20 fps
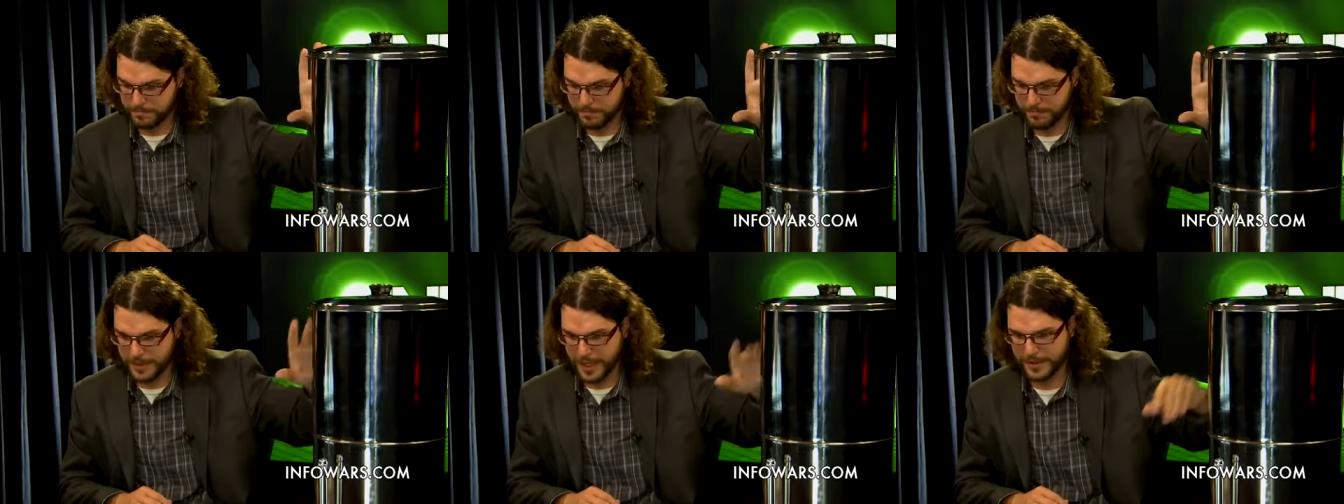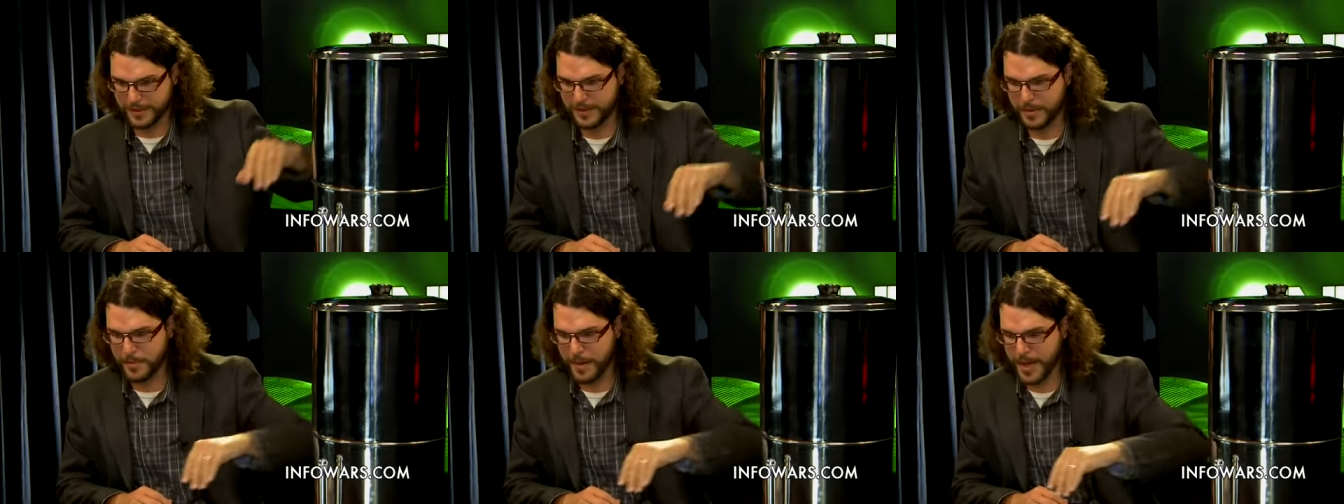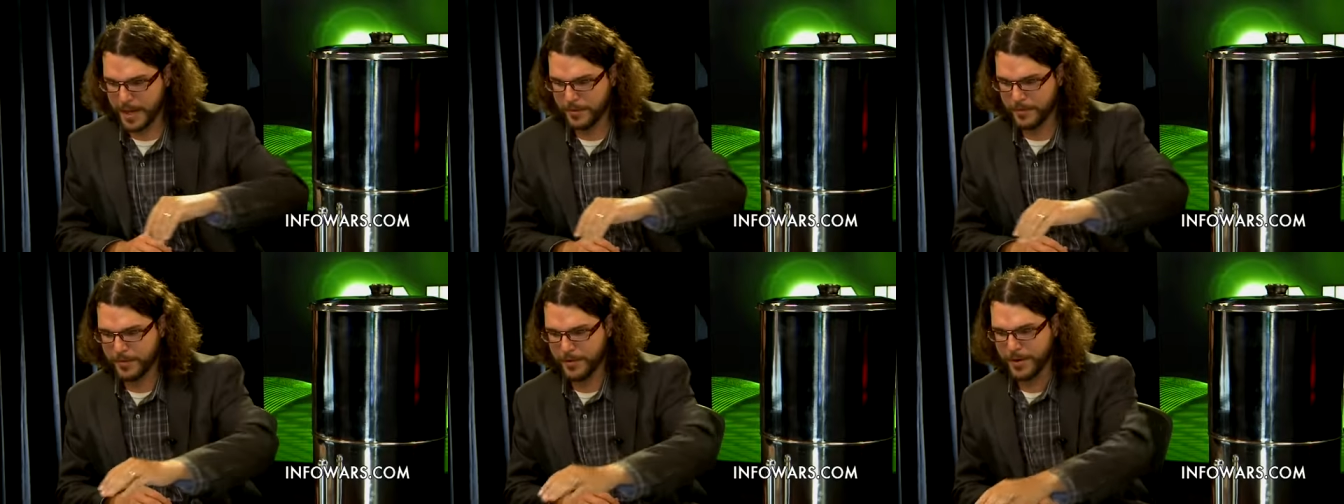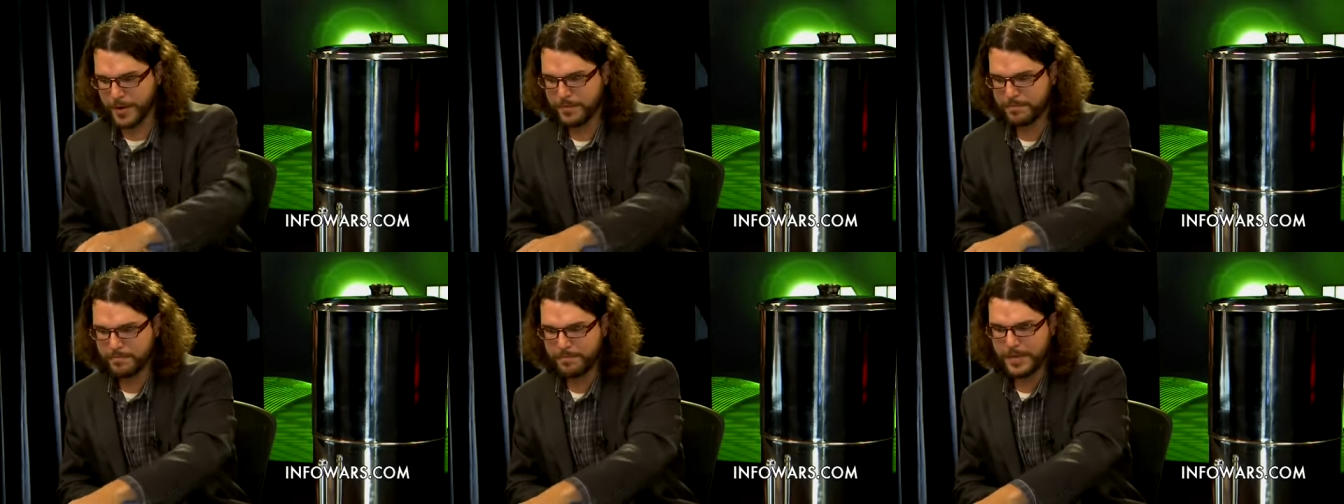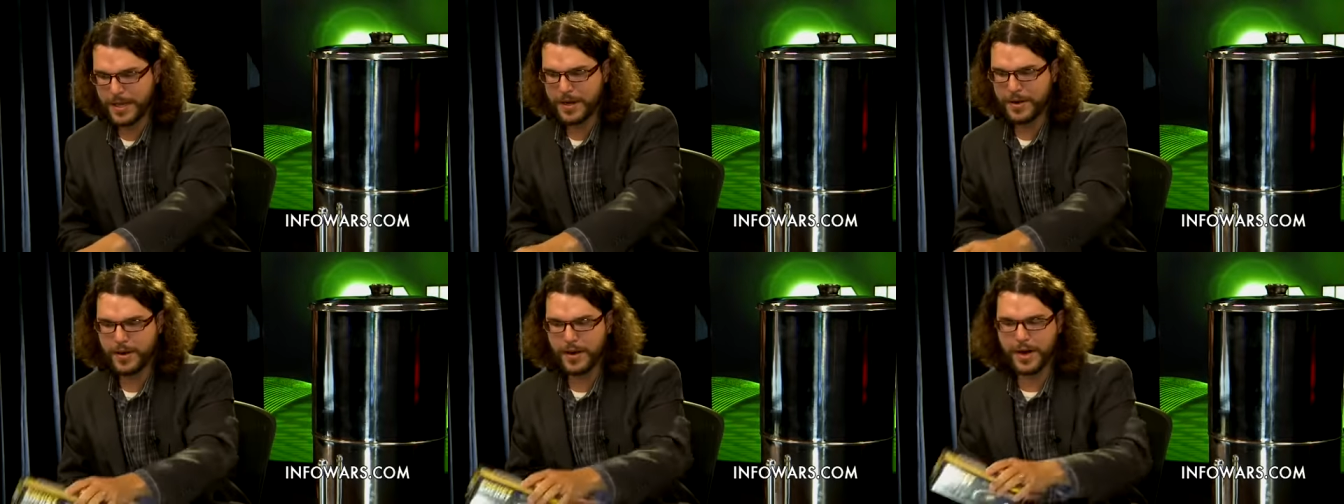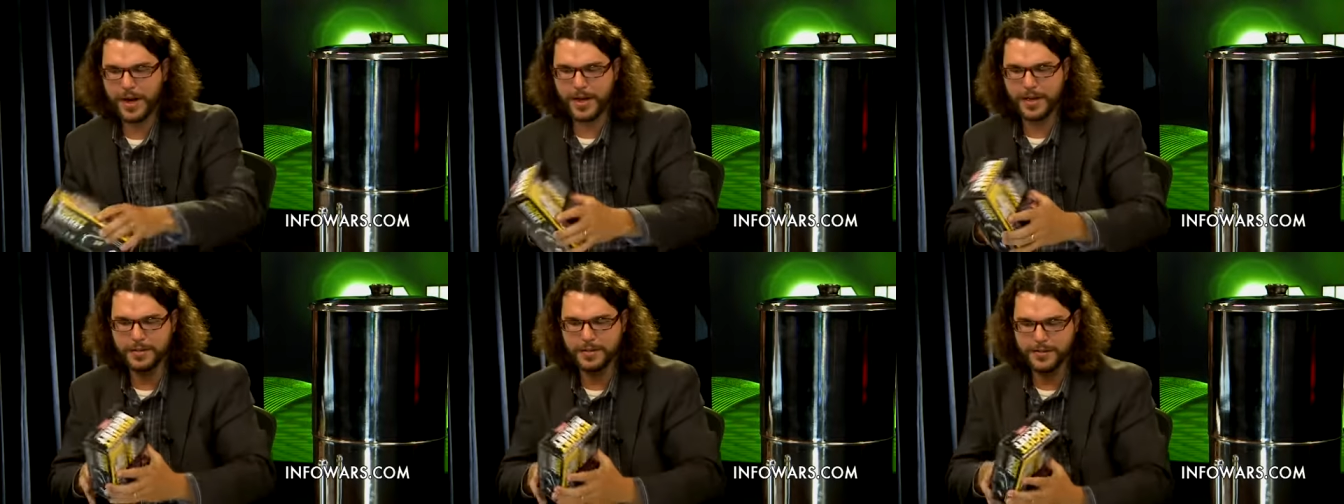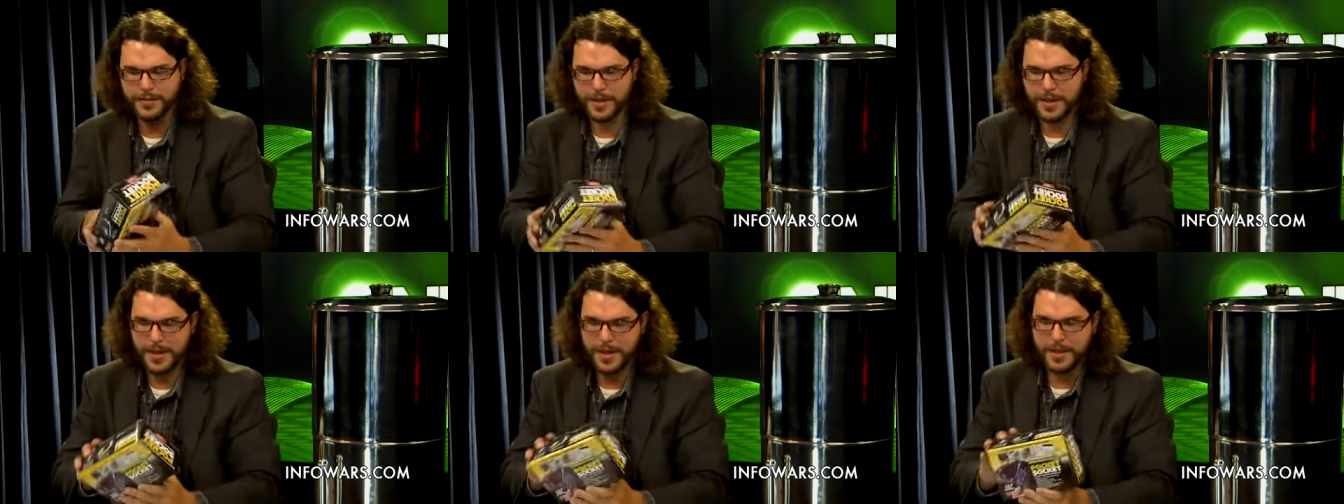That's the main one in our
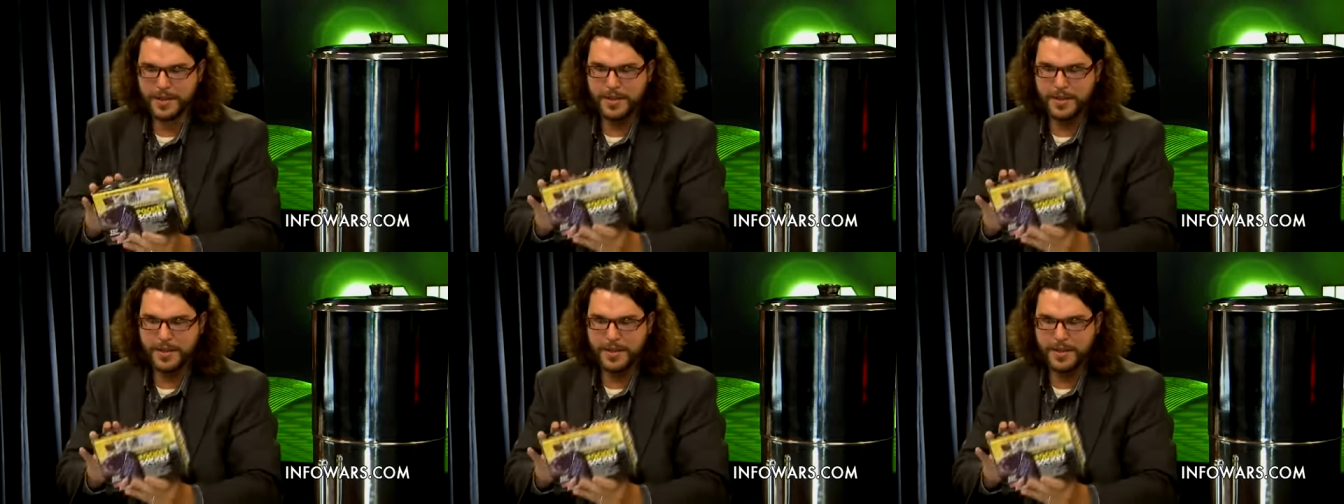house.